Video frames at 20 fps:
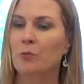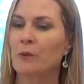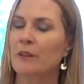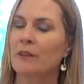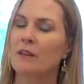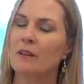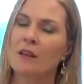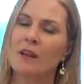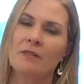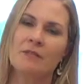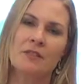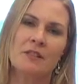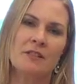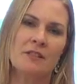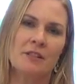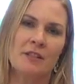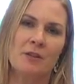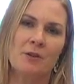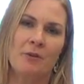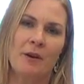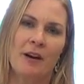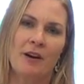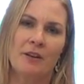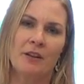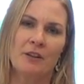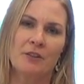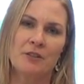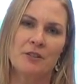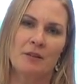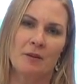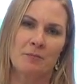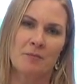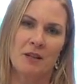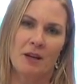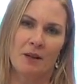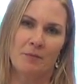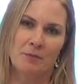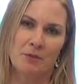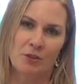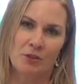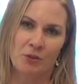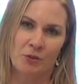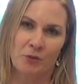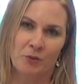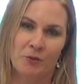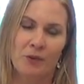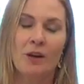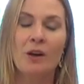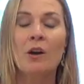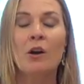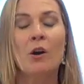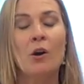Would love to see you out here sometime soon.